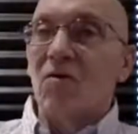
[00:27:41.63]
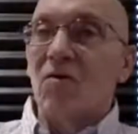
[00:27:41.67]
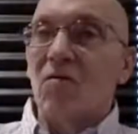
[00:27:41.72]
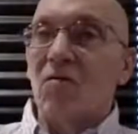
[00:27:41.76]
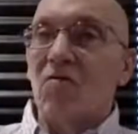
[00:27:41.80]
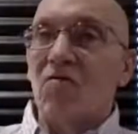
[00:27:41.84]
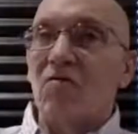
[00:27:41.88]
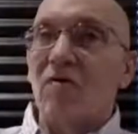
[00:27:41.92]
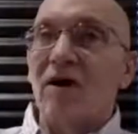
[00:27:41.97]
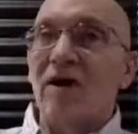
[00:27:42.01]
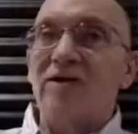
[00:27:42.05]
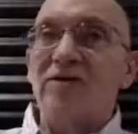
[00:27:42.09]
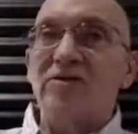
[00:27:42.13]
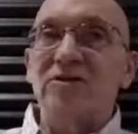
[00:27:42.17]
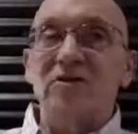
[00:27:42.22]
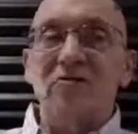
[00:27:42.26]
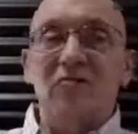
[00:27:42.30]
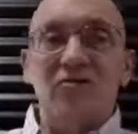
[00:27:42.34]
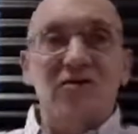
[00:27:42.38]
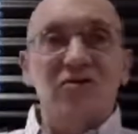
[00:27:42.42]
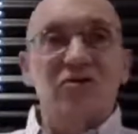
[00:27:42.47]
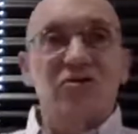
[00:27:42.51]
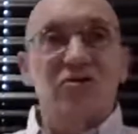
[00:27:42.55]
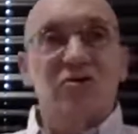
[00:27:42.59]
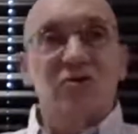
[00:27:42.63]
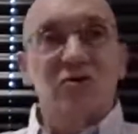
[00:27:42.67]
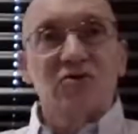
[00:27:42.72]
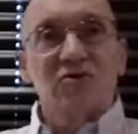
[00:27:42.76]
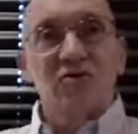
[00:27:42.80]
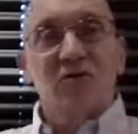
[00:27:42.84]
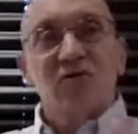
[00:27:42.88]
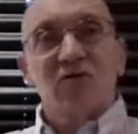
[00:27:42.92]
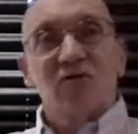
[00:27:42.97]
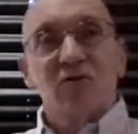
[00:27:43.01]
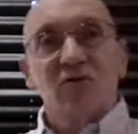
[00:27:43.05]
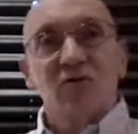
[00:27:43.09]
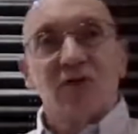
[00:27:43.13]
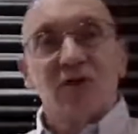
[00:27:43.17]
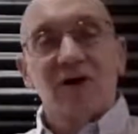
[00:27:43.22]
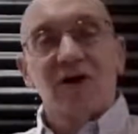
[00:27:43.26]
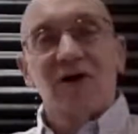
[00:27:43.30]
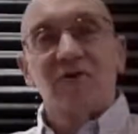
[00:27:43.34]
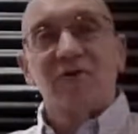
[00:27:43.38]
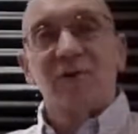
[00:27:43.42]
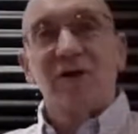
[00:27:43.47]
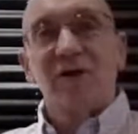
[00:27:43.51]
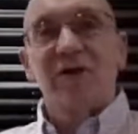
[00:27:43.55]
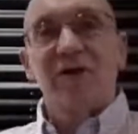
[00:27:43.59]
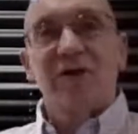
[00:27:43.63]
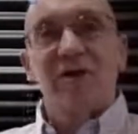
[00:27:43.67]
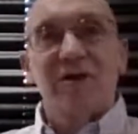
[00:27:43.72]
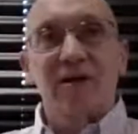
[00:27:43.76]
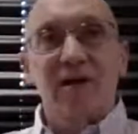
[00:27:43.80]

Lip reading: rites and rituals over a long enough period